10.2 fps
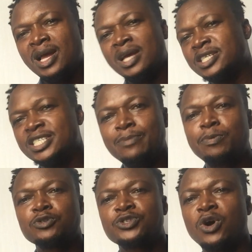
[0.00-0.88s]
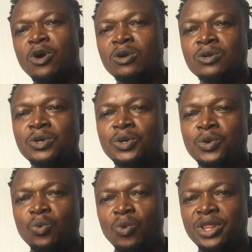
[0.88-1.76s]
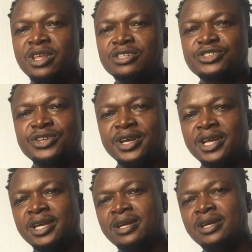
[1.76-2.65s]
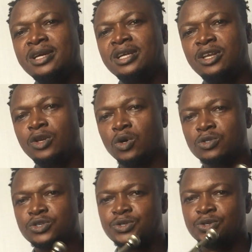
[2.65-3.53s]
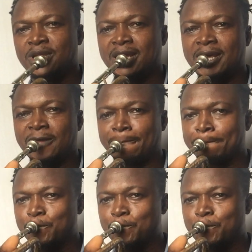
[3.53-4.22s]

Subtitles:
a simple song with these three notes together.